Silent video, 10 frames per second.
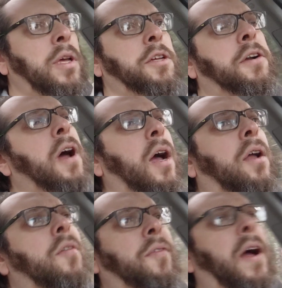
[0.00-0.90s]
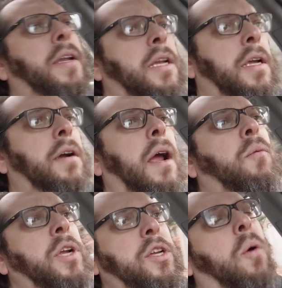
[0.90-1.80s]
you're not going to find it here,
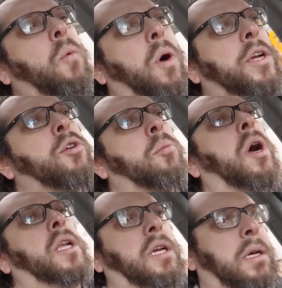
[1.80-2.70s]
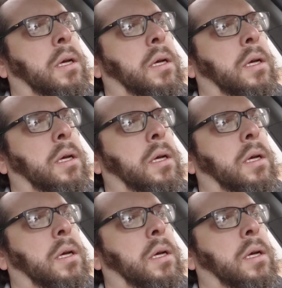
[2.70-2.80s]
and we don't want your money.